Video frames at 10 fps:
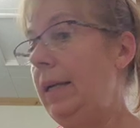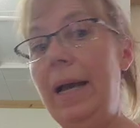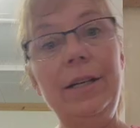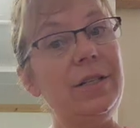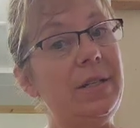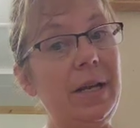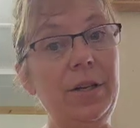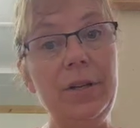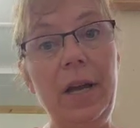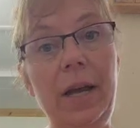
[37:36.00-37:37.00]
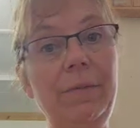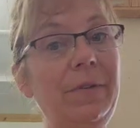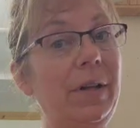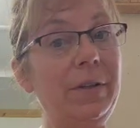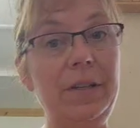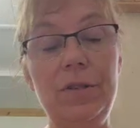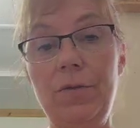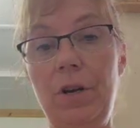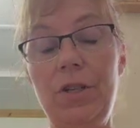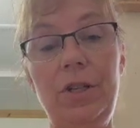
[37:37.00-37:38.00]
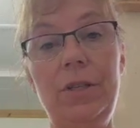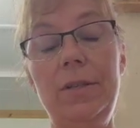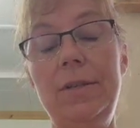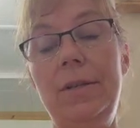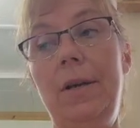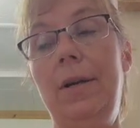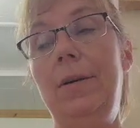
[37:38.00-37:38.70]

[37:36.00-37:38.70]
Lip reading: yeah, just take your time, follow the instructions,